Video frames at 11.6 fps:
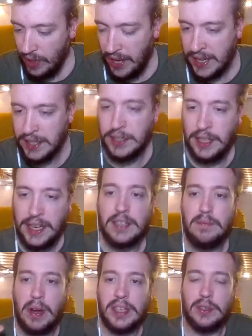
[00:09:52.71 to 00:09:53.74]

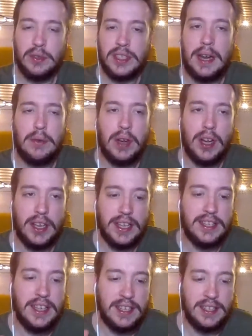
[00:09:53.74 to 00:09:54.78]
it's my sort of stout.
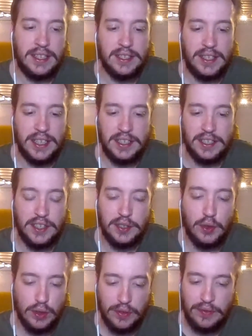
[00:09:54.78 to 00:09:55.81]
This is the
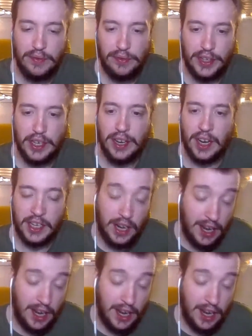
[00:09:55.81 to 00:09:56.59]
sort of thing I like.